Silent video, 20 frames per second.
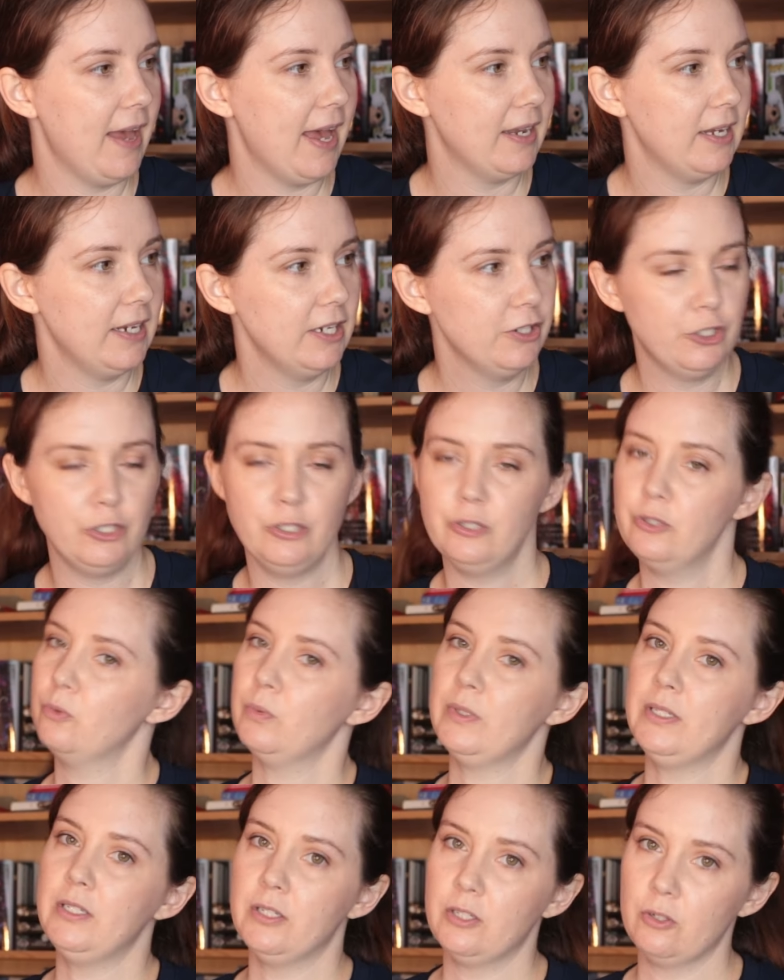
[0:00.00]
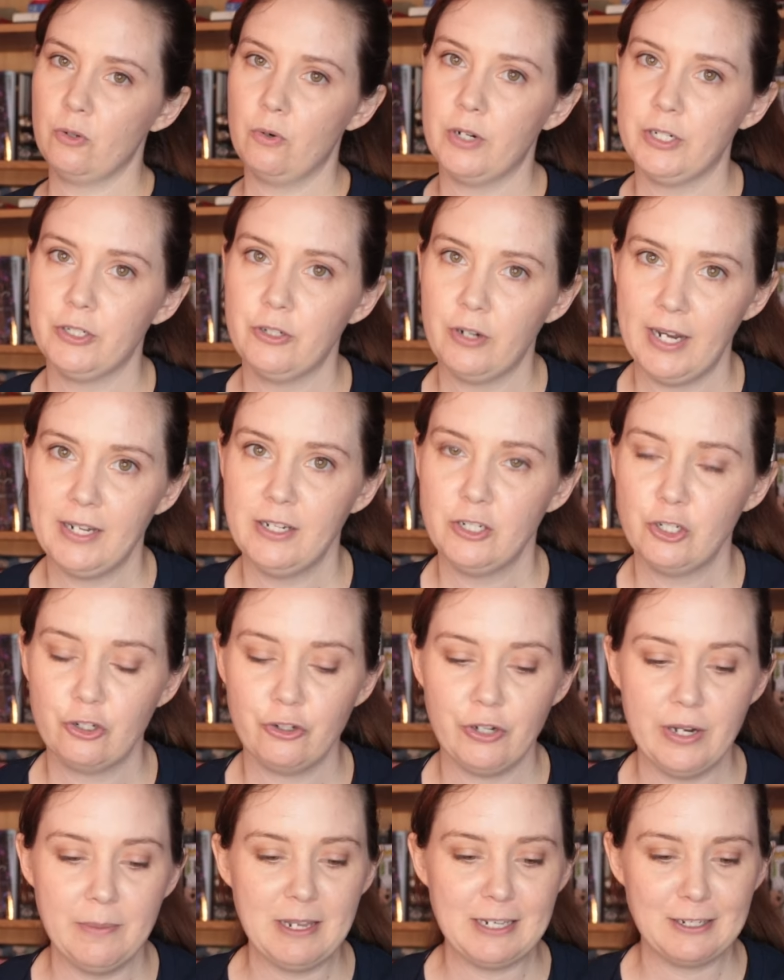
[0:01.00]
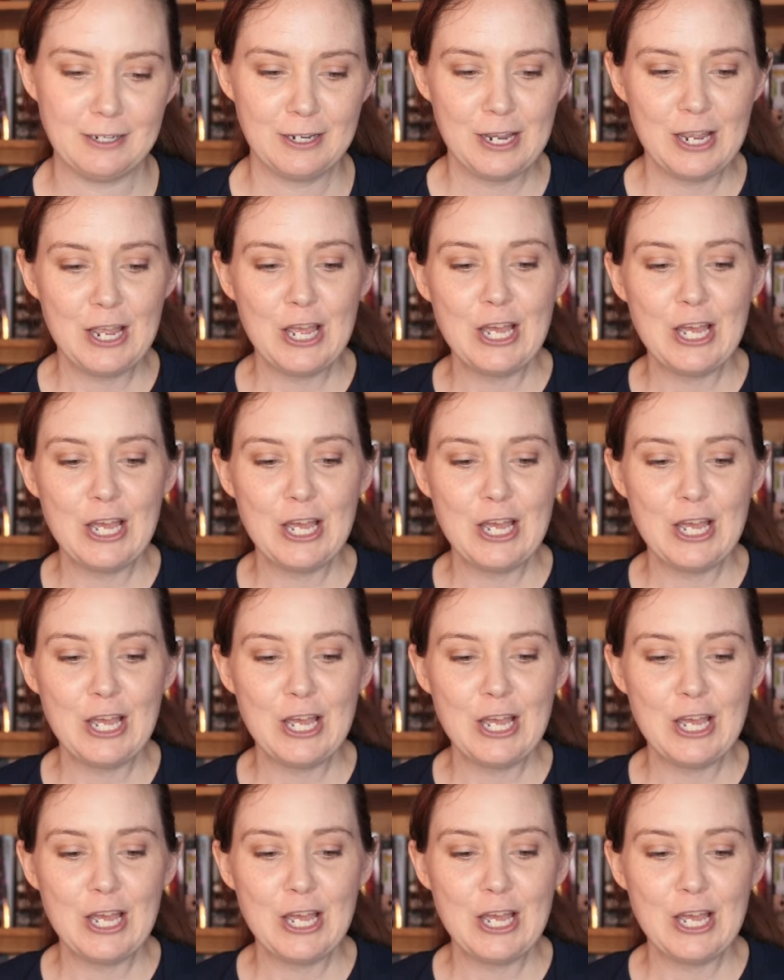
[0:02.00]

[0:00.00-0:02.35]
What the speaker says: had issues with Discord trying to stream it.